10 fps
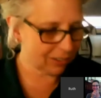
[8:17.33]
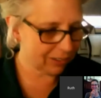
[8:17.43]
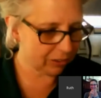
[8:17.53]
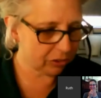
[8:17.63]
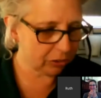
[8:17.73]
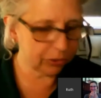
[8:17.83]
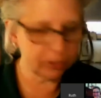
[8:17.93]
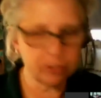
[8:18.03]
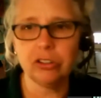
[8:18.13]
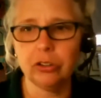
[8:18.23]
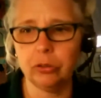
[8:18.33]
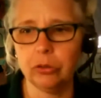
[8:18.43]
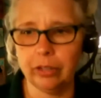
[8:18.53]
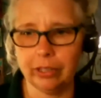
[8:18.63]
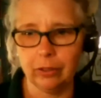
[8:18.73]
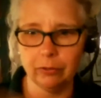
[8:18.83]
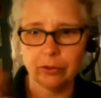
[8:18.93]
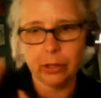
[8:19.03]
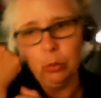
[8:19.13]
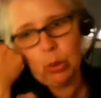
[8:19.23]
children do. They look for
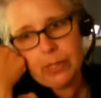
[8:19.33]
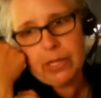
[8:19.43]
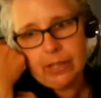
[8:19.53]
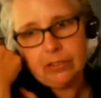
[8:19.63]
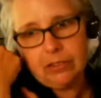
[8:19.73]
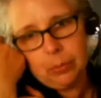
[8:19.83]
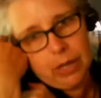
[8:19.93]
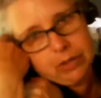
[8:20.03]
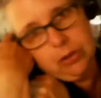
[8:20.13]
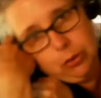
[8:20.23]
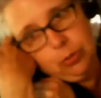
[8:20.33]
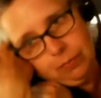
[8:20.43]
their whoopee. That's what I do.